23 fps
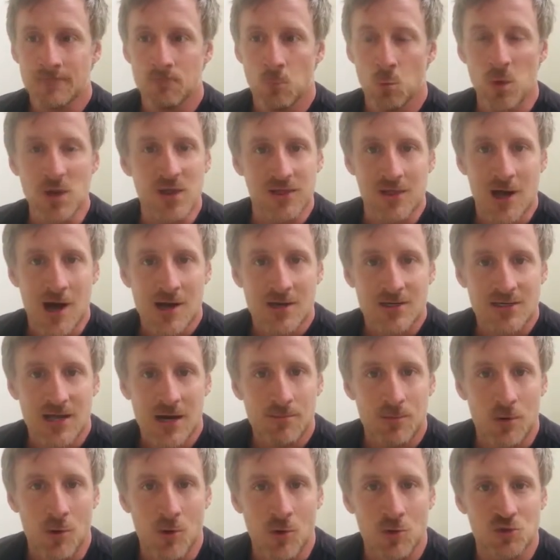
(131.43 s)
we locked
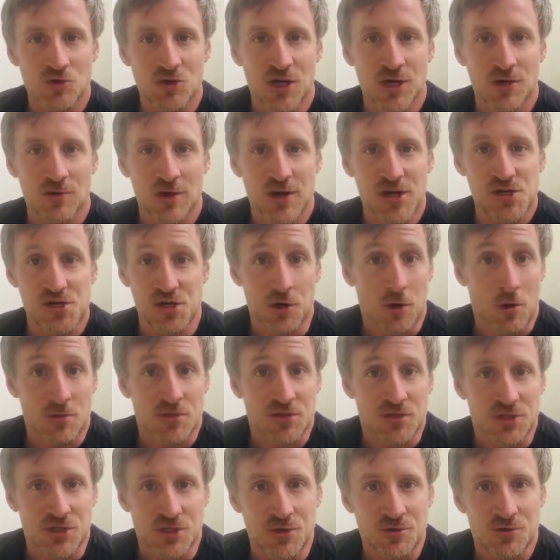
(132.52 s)
up a whole generation,
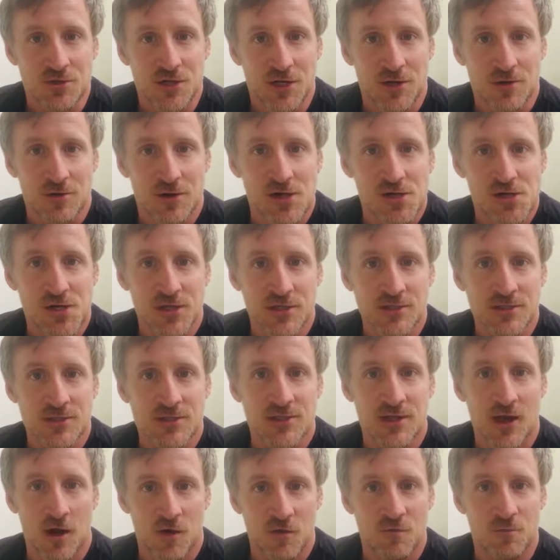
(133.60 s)
almost 2
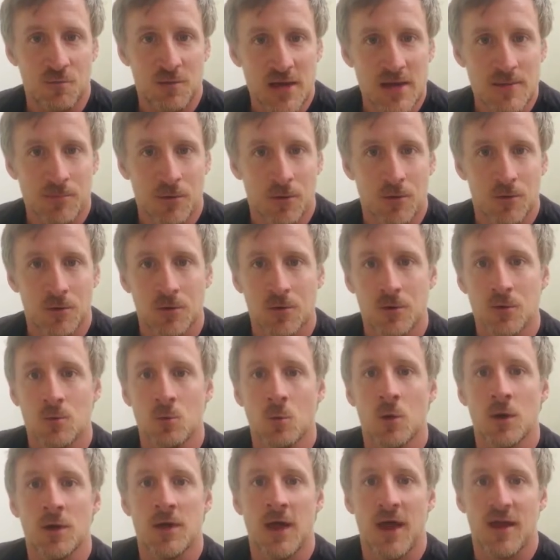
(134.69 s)
generations of people who
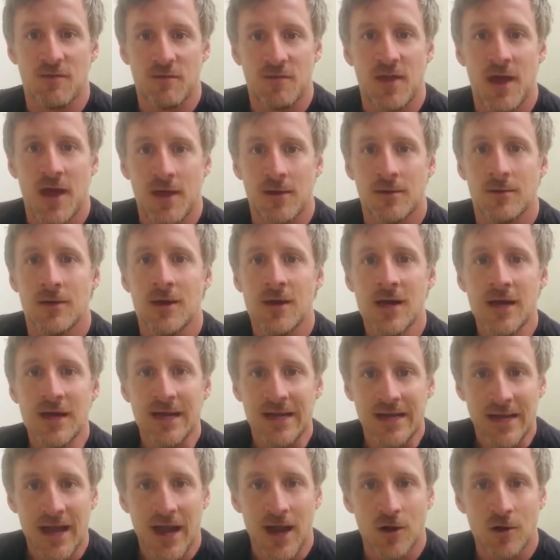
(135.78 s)
would have then
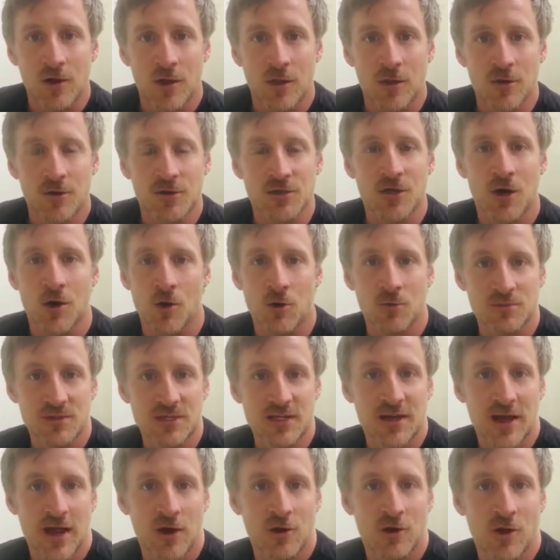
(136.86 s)
inherited those homes and
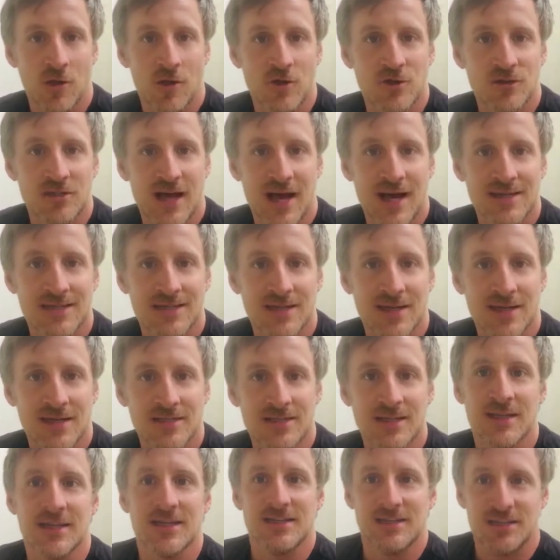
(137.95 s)
inherited those assets
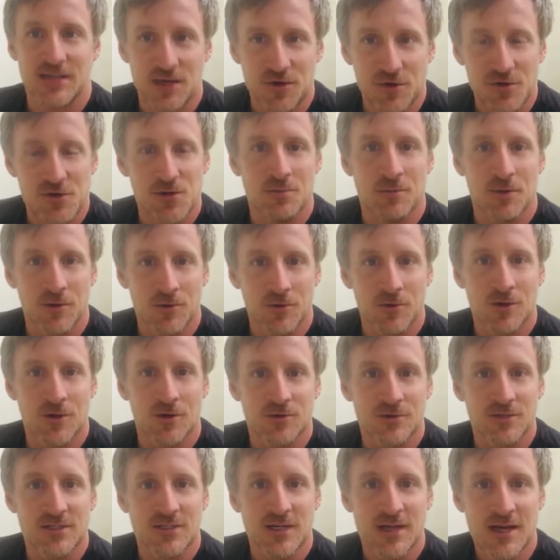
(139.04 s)
and continued to build
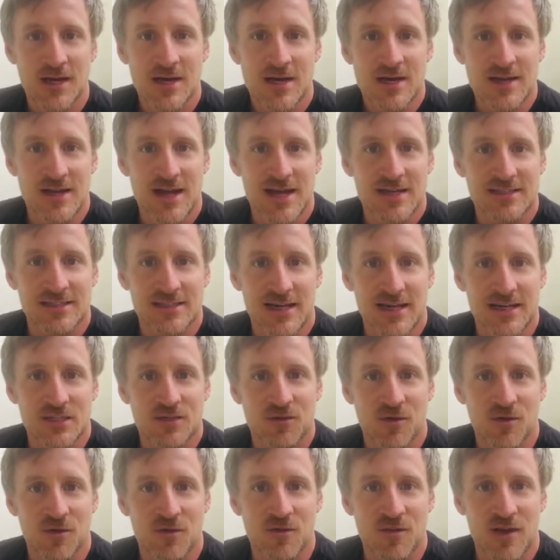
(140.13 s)
those nest eggs
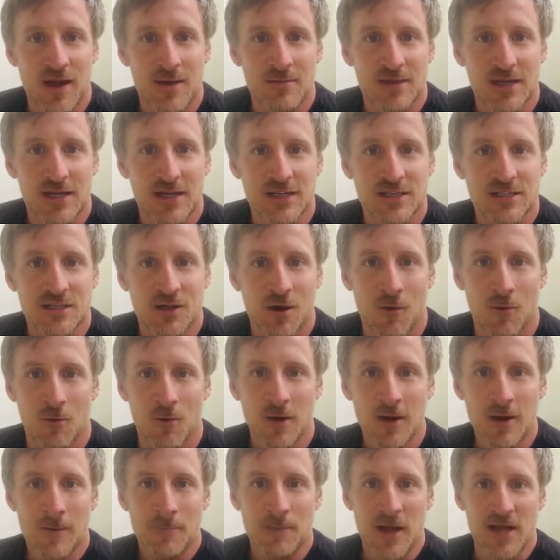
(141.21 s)
for the family. So
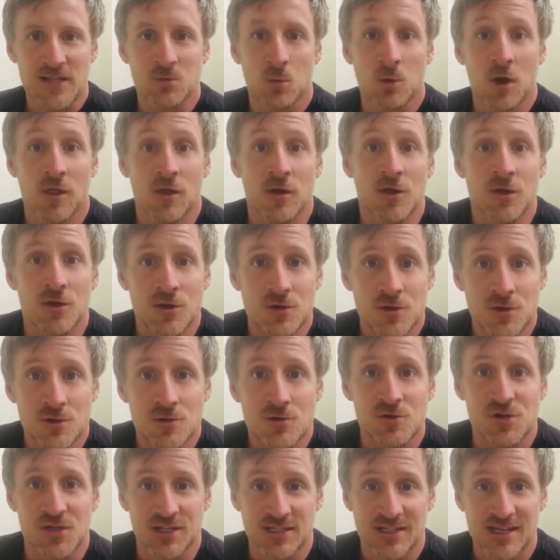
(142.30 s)
that's one of the
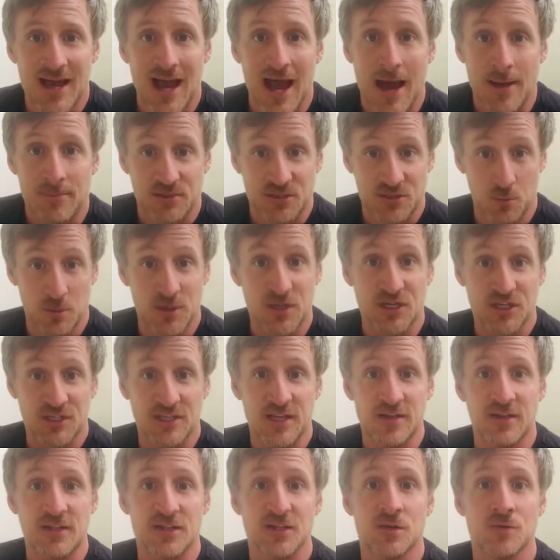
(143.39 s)
hugest gaps. So we just see
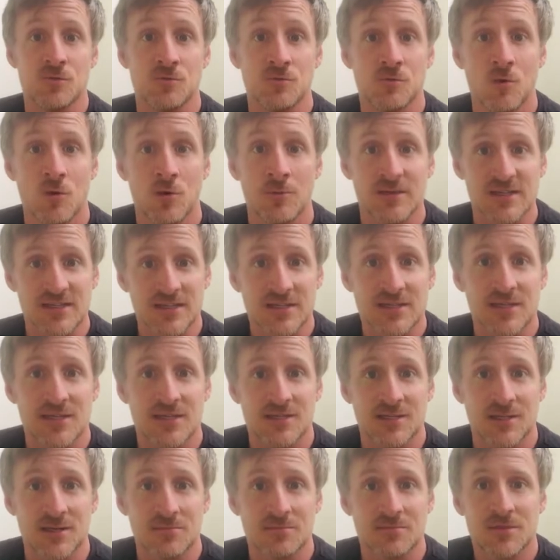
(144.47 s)
these enormous
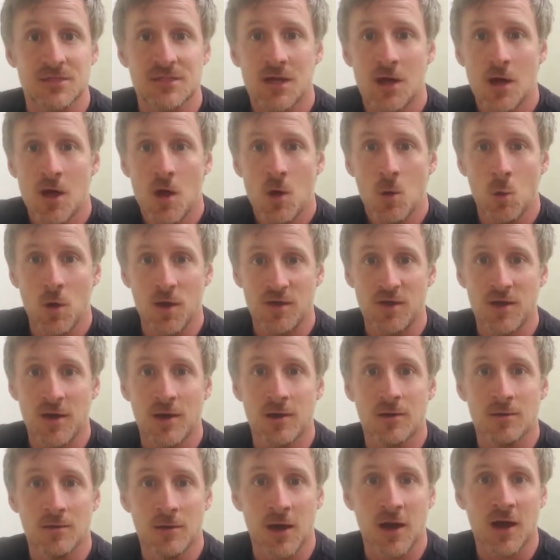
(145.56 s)
schisms
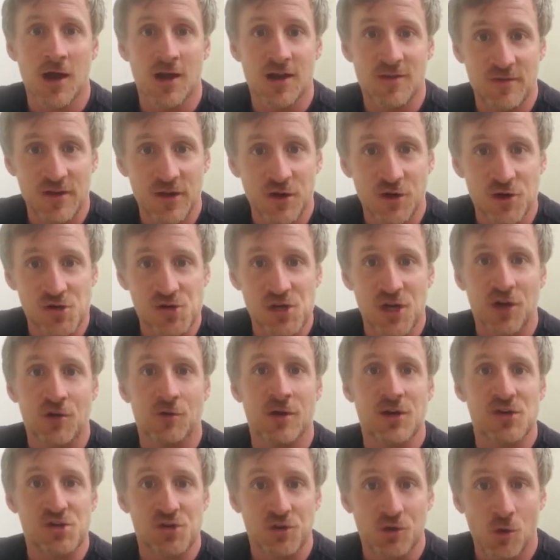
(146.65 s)
within a kind of
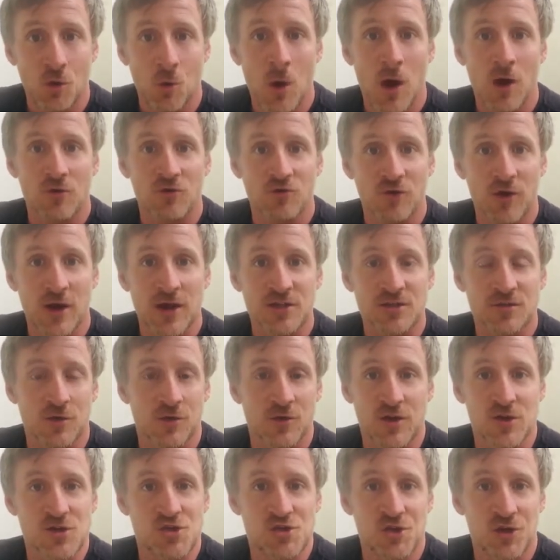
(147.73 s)
intergenerational wealth transfer
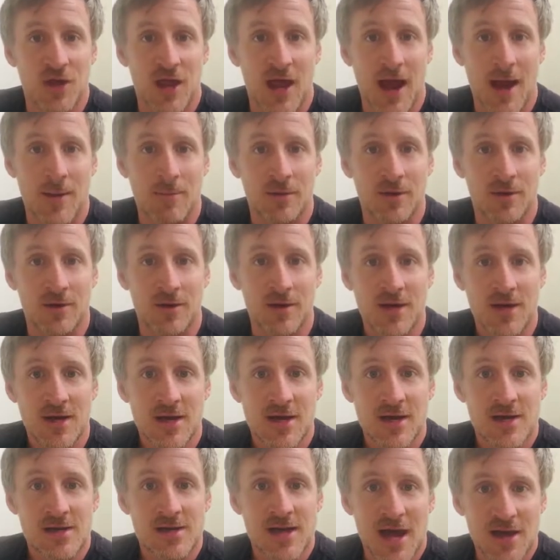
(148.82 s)
that should happen
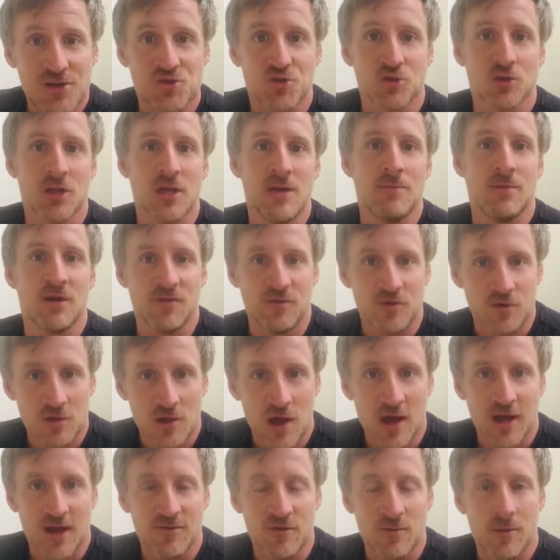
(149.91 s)
naturally. But if you
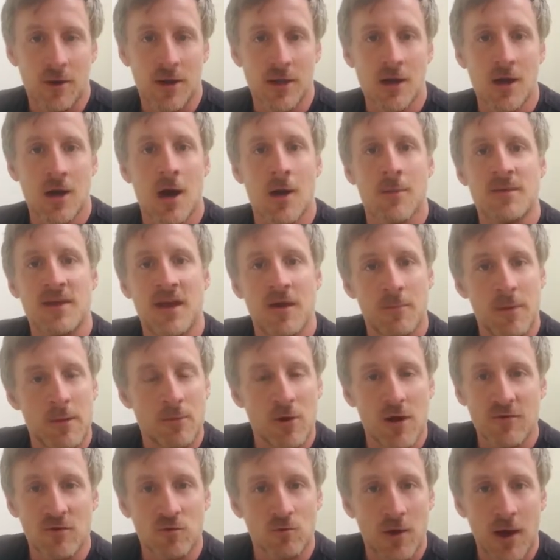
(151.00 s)
lock everybody up, now people
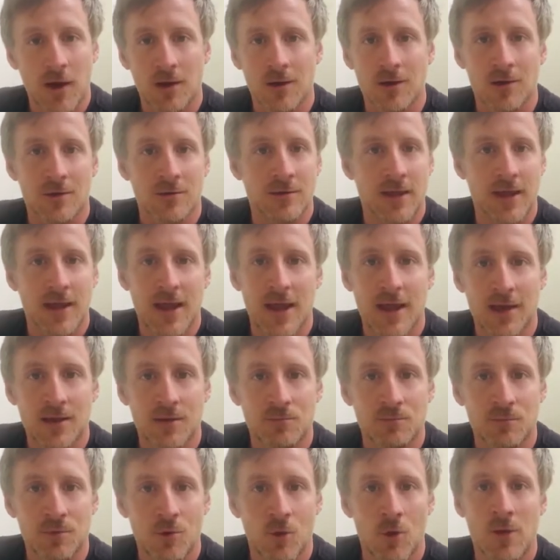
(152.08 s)
have a record, they can't get
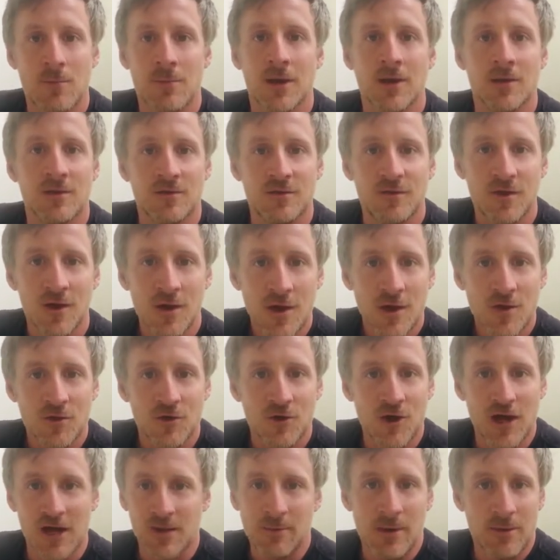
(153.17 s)
employment, they're
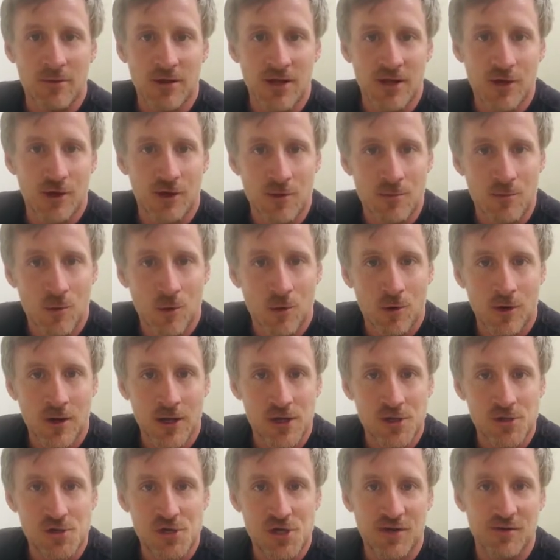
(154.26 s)
not going to be able to get on a
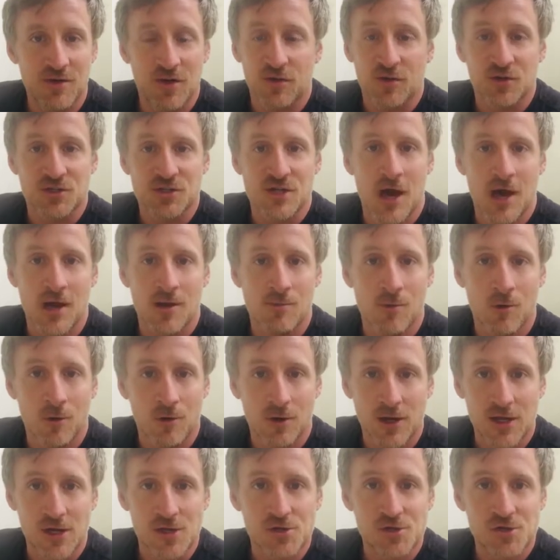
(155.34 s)
mortgage. Even if there's not a
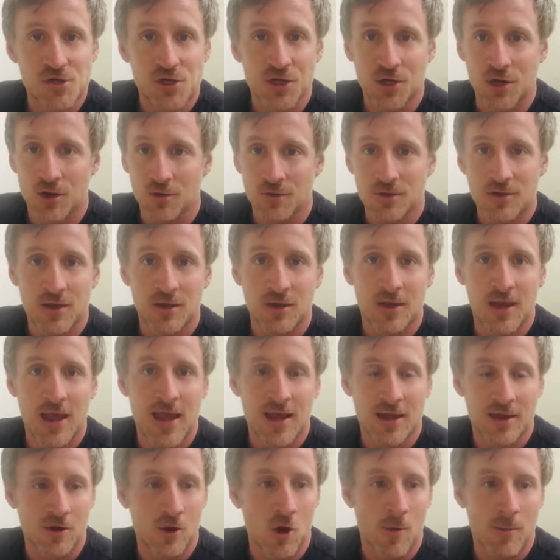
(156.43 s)
mortgage, it can't
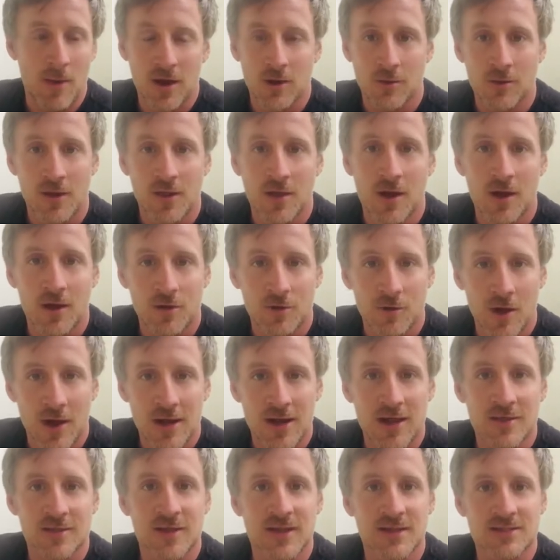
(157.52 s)
get a home equity line of
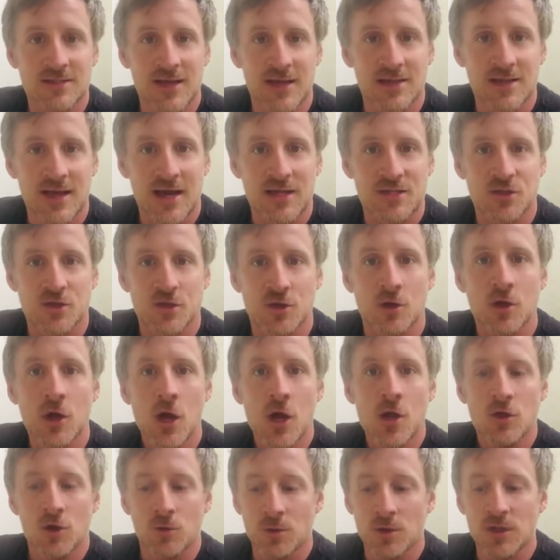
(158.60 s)
credit, things like that. So they're
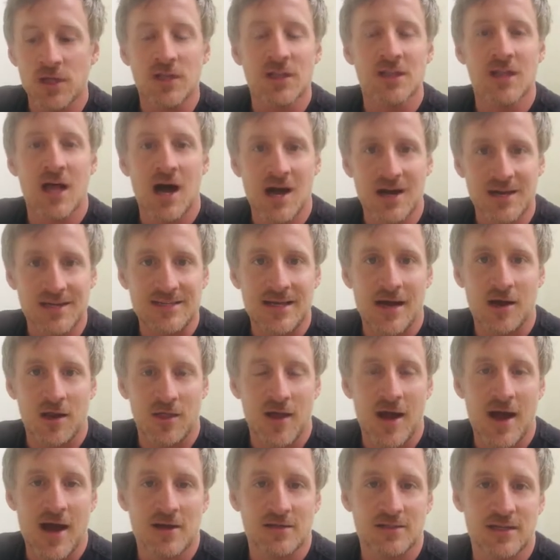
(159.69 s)
really locked out of the
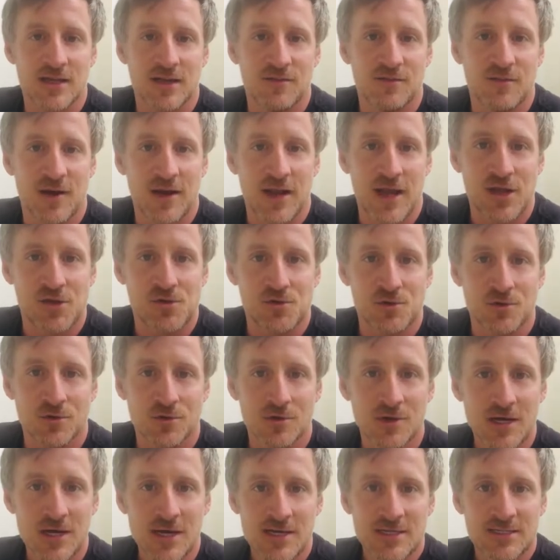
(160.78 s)
housing and financial
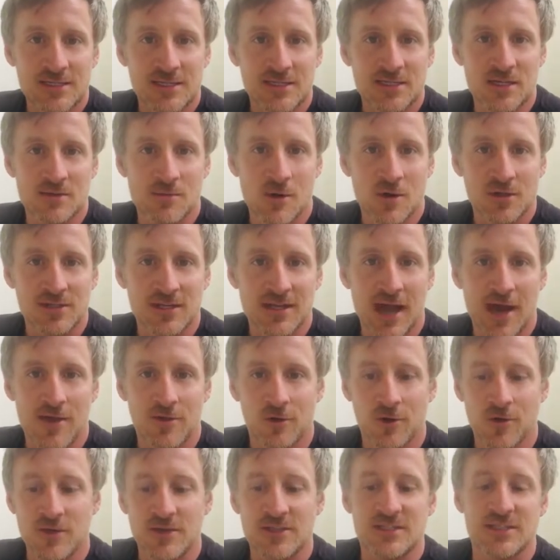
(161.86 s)
system
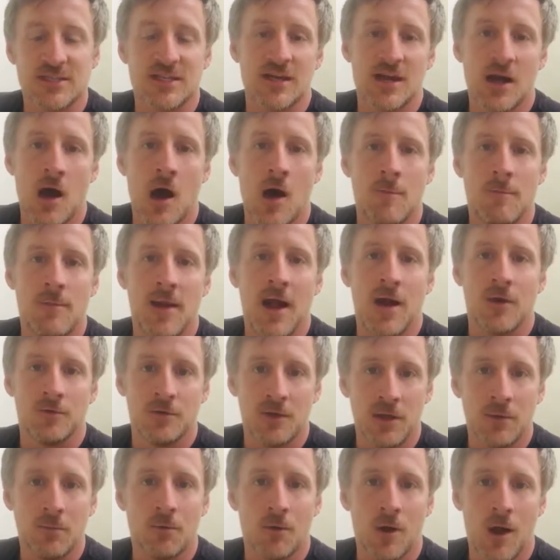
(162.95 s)
altogether. And this is the
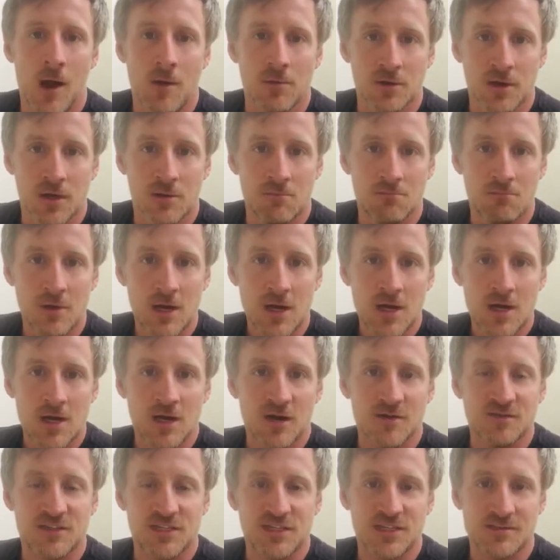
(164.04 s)
compounding problem
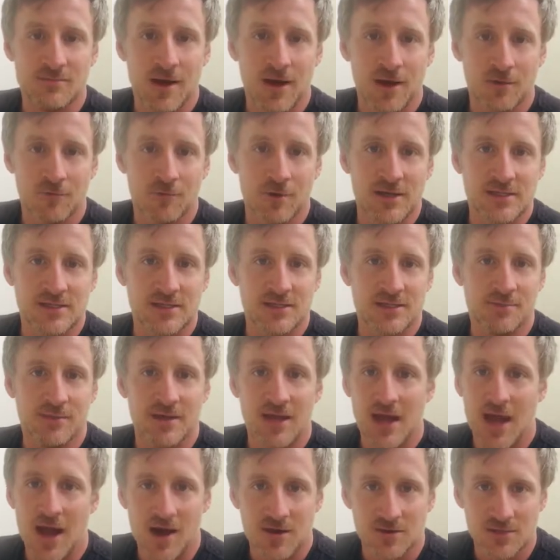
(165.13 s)
of systematic racism in
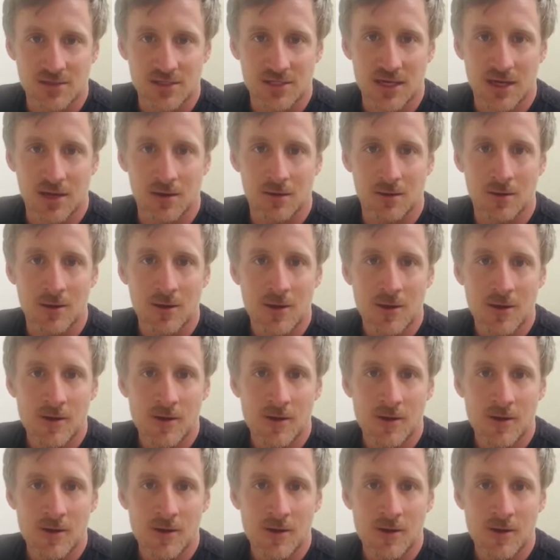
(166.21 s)
housing,